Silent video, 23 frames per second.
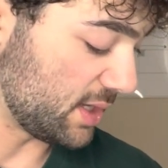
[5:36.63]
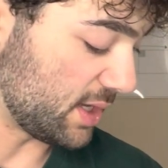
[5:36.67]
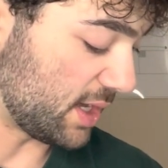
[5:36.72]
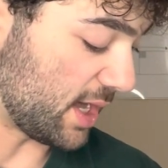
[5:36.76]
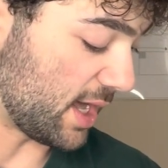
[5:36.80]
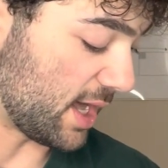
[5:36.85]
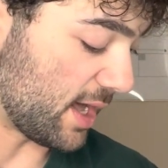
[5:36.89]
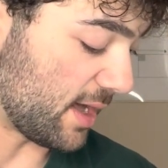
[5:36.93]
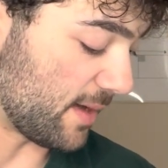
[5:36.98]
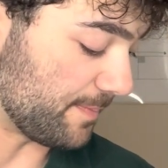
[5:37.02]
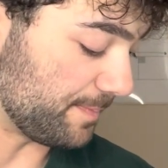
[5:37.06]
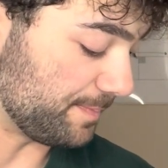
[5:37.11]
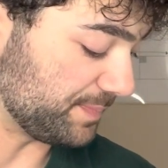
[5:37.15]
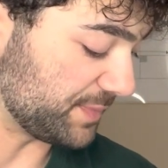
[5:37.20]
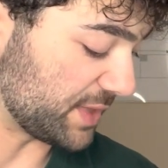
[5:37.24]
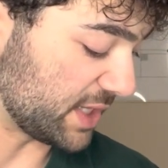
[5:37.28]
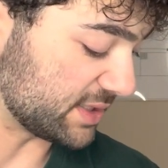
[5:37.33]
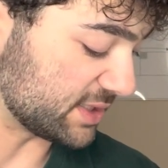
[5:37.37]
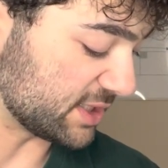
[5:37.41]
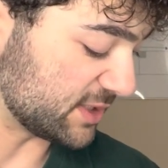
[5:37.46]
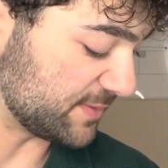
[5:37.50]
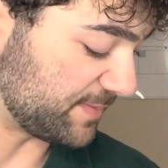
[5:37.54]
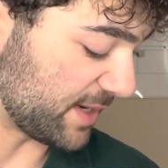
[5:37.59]

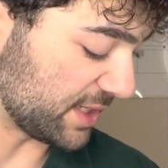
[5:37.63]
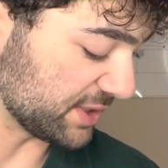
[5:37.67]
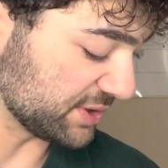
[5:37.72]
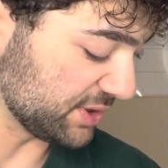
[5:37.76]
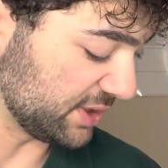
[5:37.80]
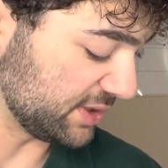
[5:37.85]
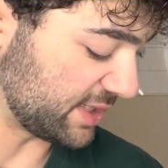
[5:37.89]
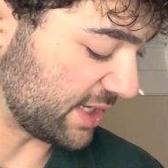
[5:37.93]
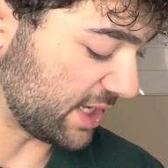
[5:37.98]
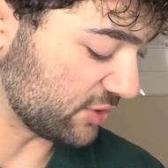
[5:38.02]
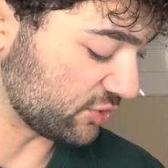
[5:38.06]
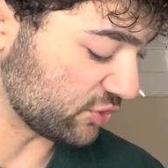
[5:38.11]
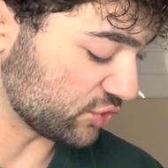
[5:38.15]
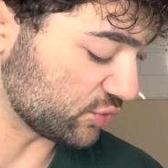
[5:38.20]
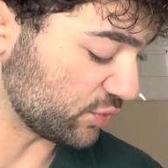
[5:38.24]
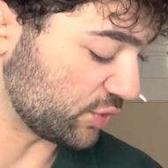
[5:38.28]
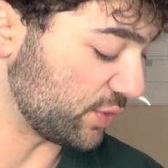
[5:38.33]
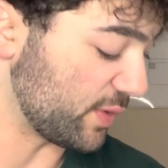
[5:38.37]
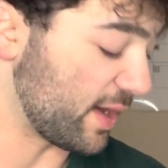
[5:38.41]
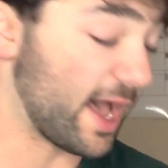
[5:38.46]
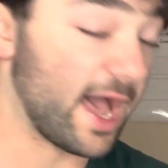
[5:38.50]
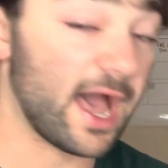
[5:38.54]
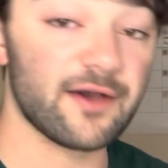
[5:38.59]
That's especially dangerous
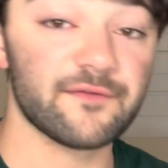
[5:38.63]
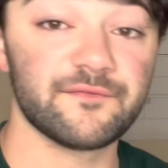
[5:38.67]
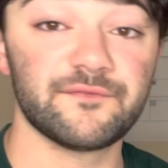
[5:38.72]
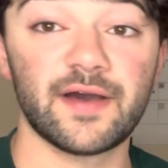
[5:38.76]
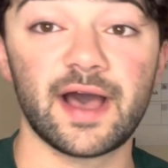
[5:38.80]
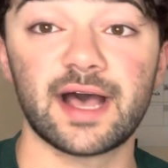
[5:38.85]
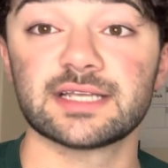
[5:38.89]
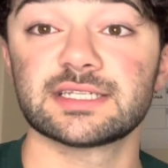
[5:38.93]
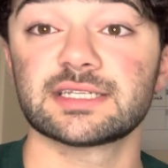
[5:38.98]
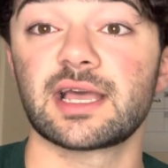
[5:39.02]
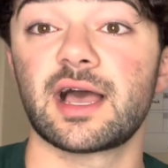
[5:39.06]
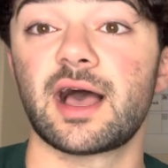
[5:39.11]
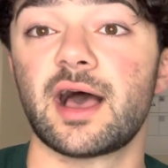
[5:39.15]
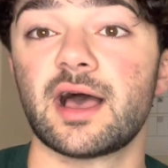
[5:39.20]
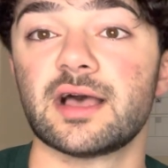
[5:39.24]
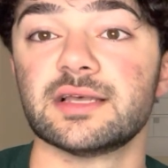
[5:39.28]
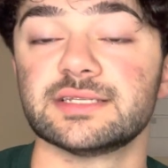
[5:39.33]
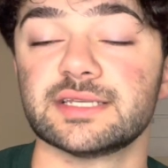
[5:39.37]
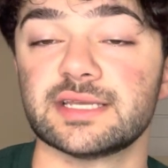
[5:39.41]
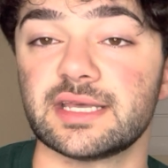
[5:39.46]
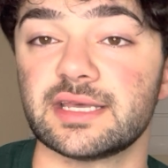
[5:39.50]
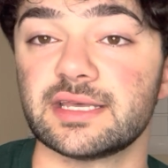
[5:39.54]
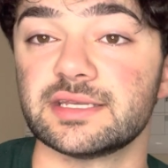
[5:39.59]
when you have fast
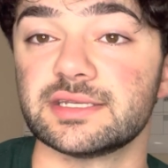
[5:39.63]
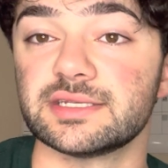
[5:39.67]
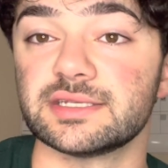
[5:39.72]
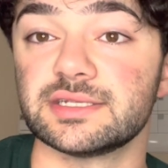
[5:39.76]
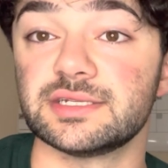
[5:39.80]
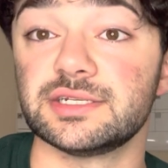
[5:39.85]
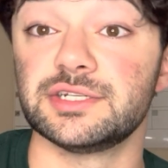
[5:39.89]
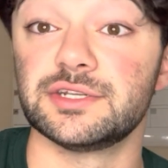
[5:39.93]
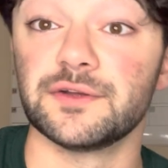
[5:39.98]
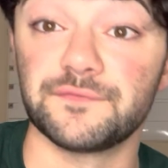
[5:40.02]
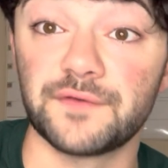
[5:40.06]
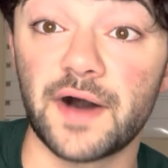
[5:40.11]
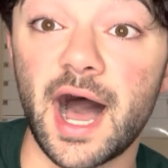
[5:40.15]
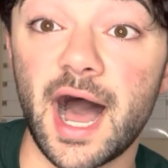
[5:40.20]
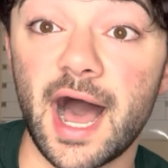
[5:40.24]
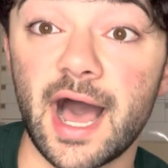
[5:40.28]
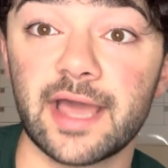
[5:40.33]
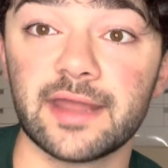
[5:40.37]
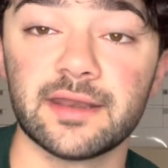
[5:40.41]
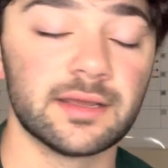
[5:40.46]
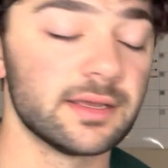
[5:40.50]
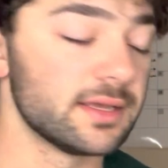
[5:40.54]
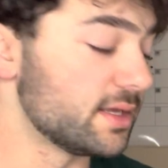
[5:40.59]
guys is
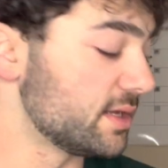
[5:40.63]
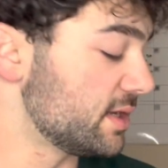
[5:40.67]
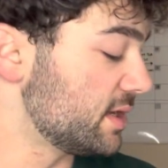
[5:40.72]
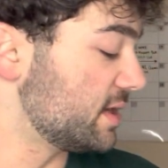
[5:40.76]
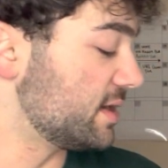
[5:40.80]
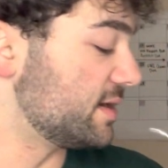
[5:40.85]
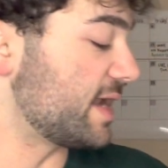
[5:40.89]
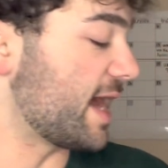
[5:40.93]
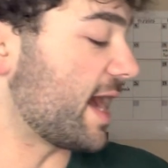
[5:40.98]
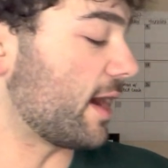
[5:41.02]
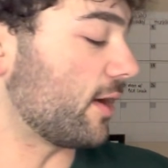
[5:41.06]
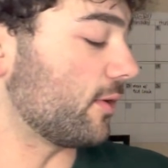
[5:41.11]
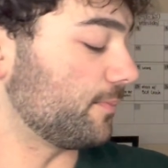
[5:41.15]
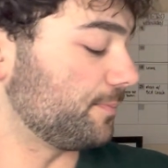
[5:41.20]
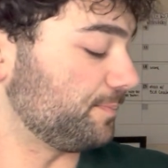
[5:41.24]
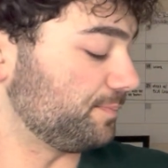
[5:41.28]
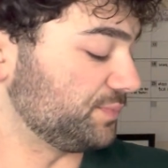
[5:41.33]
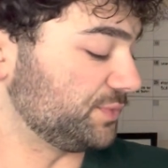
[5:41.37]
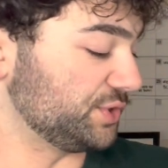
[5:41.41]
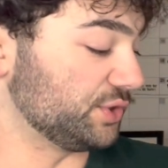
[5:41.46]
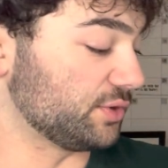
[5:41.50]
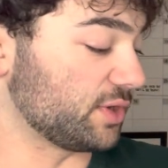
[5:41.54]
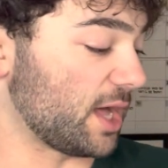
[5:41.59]
divide. Now,
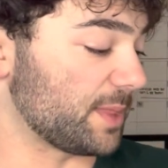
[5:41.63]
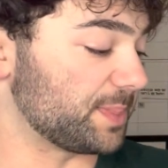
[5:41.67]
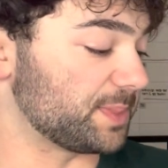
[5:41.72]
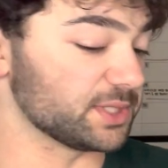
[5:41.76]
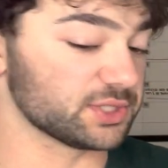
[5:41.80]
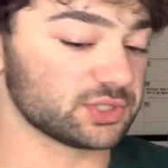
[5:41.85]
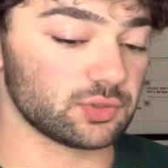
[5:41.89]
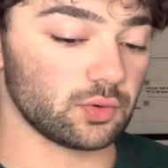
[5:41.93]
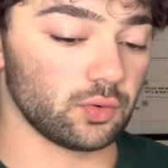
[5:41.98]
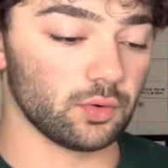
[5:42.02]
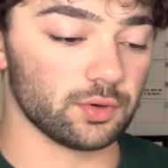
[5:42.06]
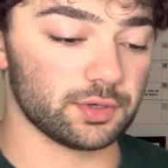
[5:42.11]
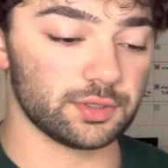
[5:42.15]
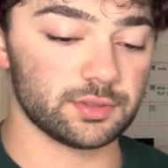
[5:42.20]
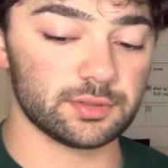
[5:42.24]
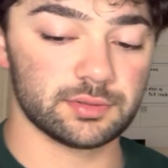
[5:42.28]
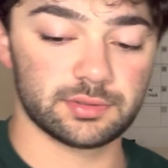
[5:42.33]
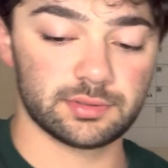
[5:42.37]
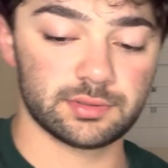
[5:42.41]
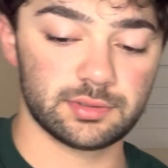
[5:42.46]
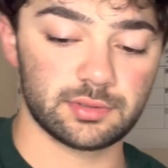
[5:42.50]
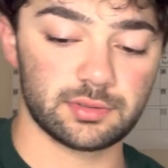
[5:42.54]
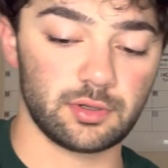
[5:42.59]
you got this corner.
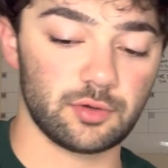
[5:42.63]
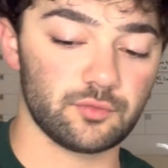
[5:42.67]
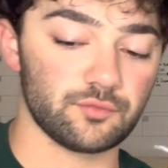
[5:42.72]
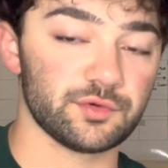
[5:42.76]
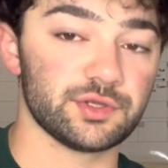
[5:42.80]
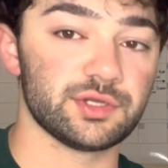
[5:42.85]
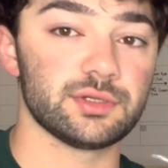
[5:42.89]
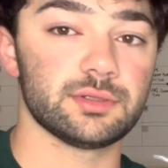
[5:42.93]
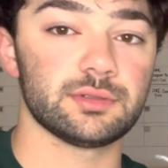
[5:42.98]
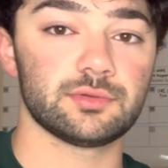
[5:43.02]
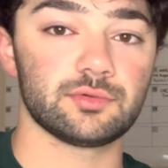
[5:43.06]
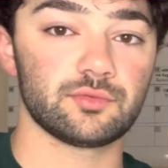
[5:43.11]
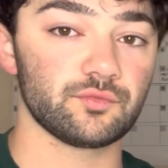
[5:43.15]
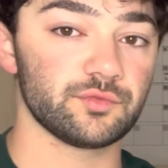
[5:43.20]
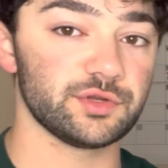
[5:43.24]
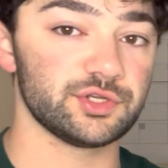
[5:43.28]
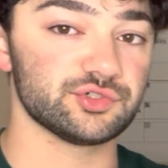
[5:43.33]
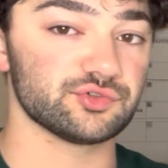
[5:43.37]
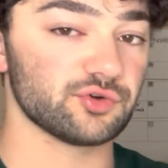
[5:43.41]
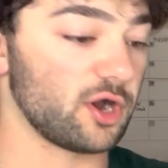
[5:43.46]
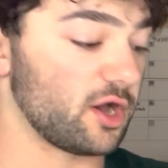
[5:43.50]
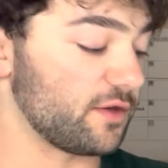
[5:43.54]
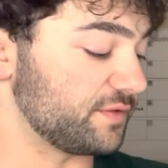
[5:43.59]
I'll
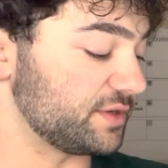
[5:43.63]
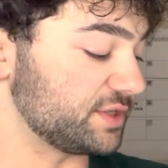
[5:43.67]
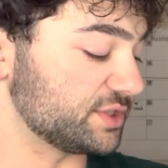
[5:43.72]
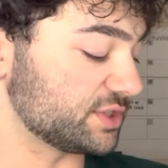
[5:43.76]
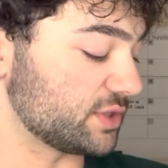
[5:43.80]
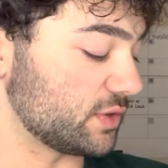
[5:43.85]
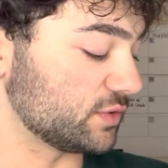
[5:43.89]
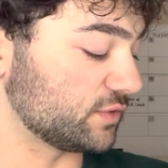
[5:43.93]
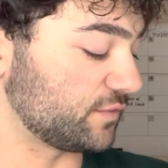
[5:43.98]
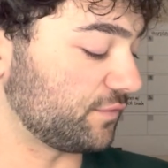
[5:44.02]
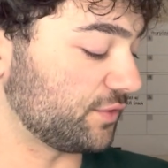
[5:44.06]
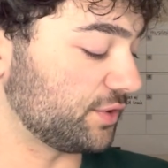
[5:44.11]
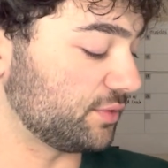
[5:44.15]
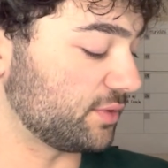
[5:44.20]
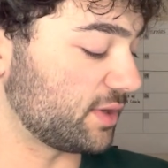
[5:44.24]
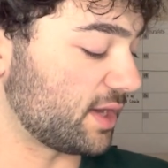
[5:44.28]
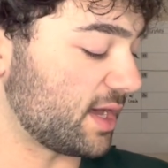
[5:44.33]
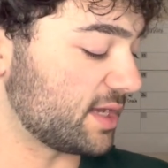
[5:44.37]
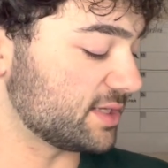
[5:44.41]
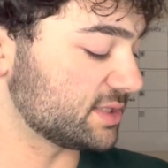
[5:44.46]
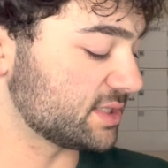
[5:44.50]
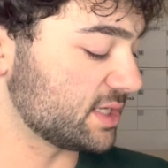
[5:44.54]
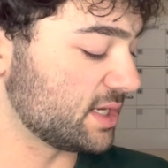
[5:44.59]
redraw these zones for you
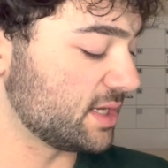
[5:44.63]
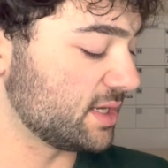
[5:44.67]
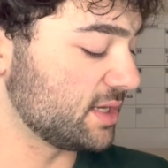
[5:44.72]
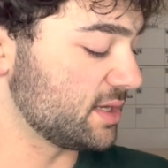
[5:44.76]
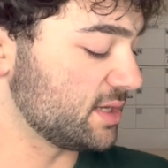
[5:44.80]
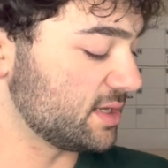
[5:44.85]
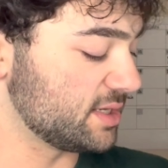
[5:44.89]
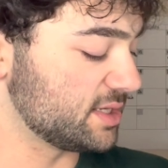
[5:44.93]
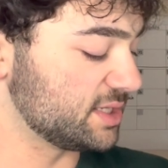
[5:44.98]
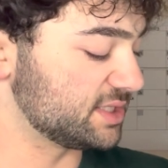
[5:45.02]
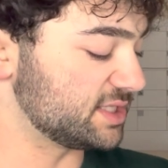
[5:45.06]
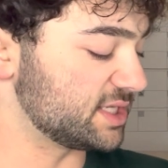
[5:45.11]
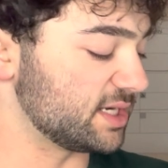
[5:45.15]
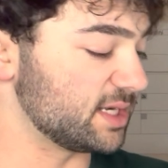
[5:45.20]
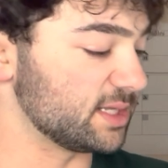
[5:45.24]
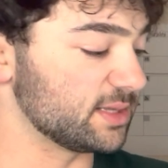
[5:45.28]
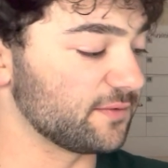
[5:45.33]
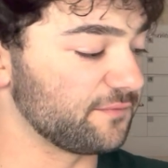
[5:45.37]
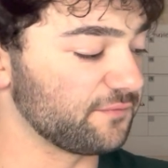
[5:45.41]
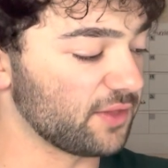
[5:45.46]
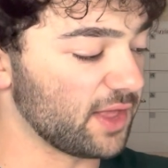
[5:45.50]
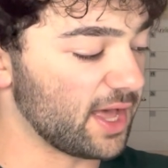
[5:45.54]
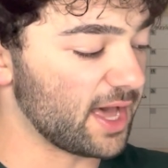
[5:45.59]
guys. Sitting in
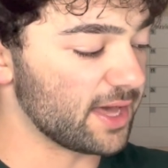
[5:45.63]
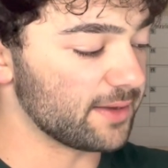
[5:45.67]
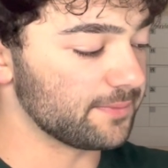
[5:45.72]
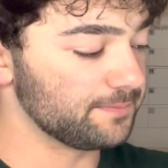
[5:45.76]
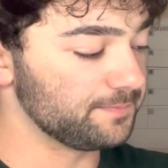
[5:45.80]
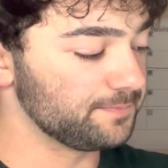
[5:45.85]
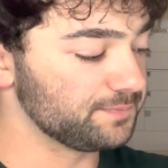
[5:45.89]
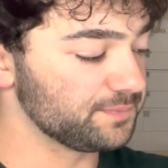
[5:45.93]
the flat.